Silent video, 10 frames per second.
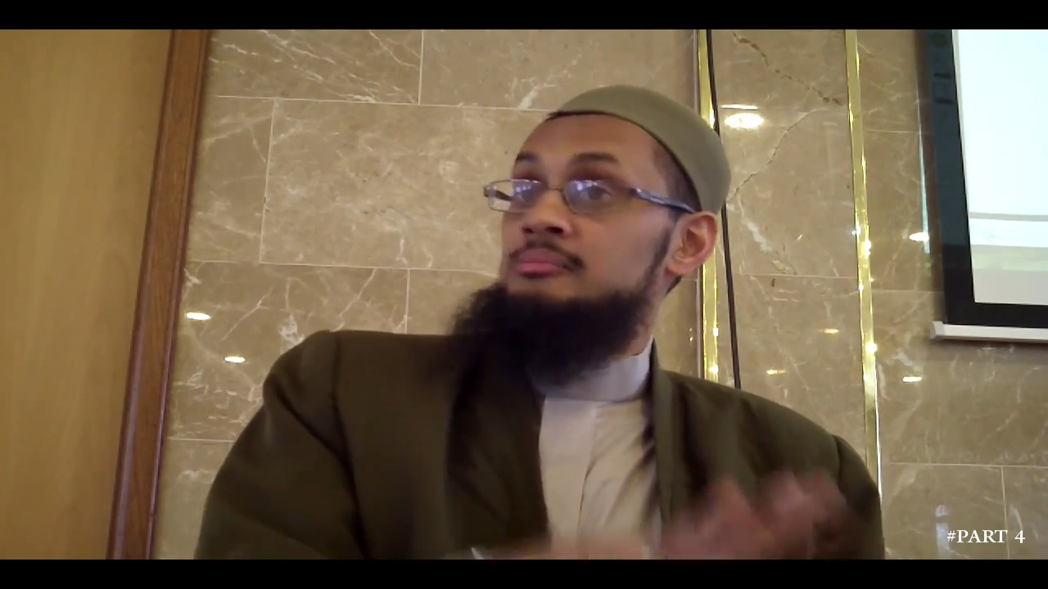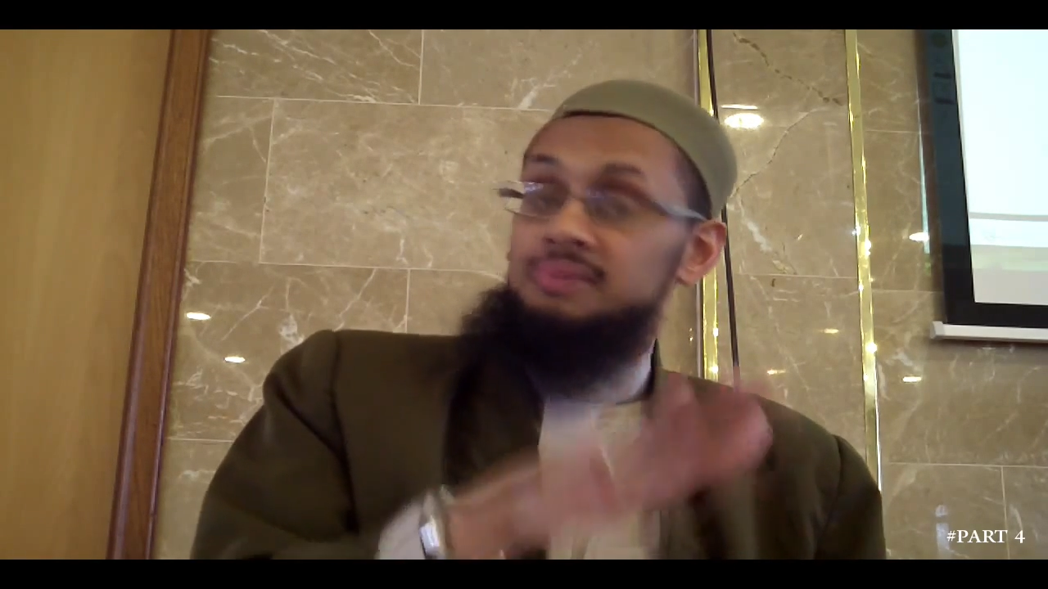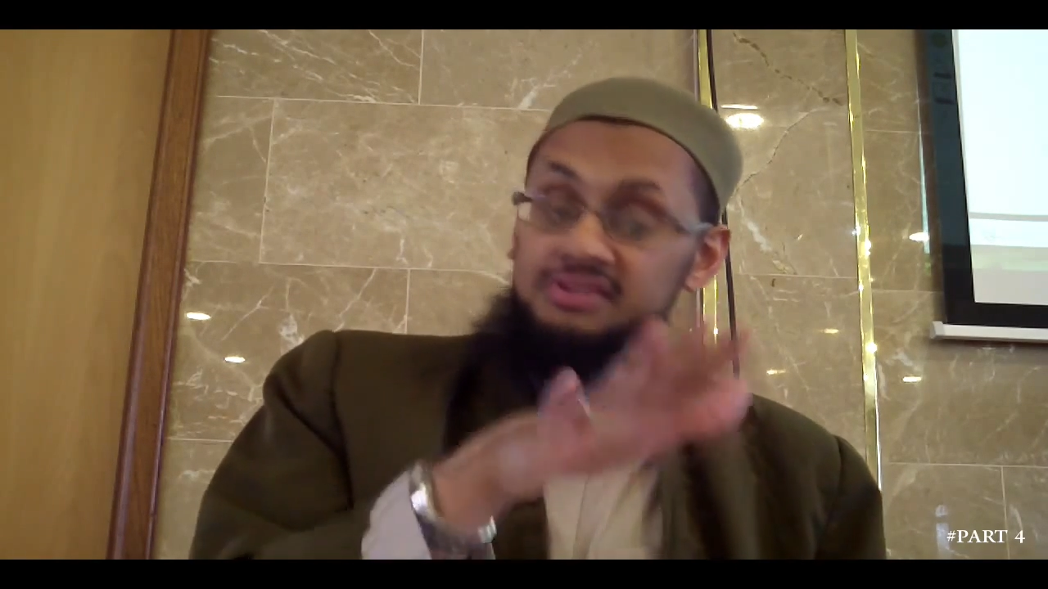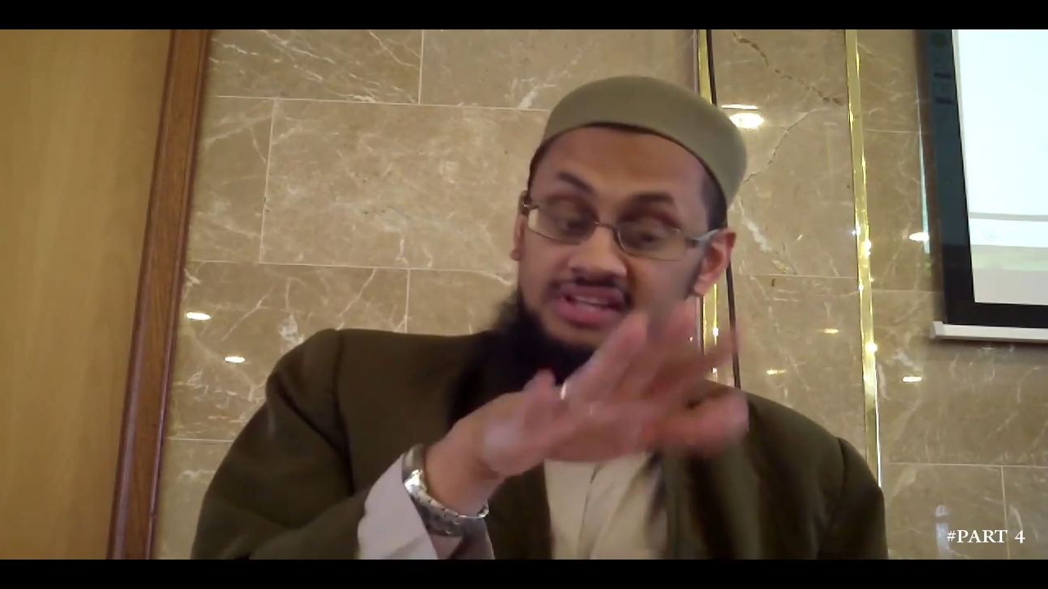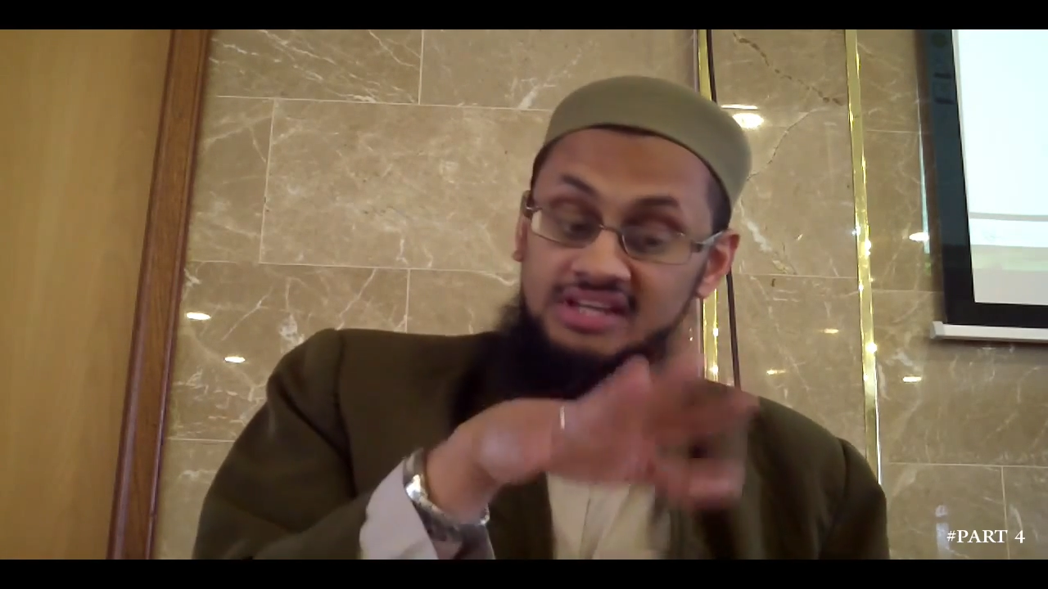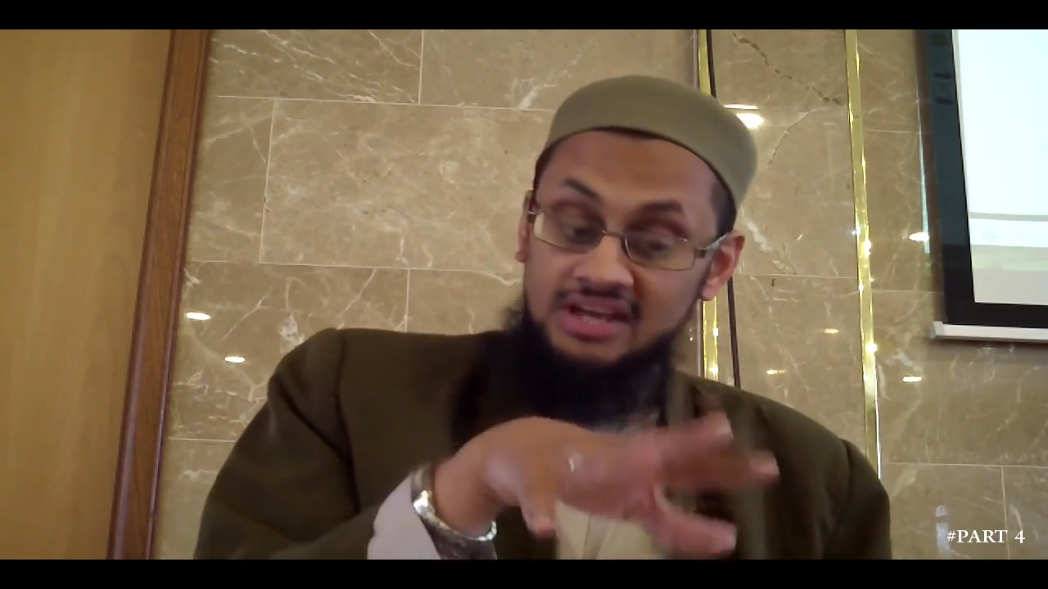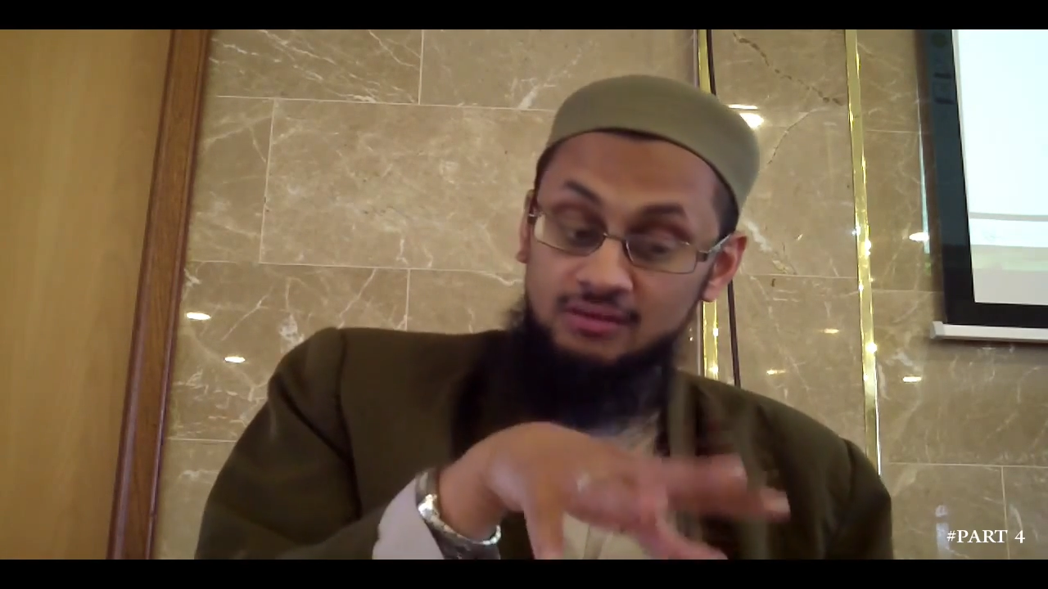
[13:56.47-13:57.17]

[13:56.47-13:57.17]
But the